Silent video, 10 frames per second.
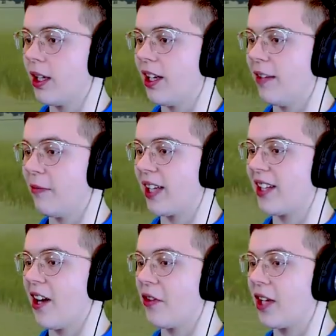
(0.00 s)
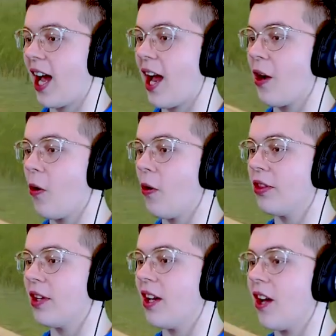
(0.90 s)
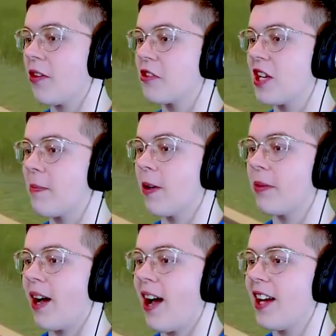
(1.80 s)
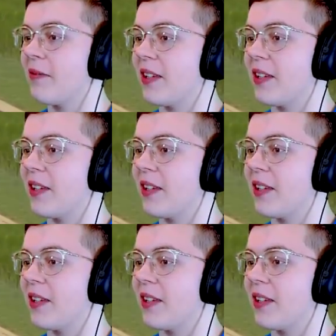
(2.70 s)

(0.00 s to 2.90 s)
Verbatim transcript: And we got the other guy holding the other zebra behind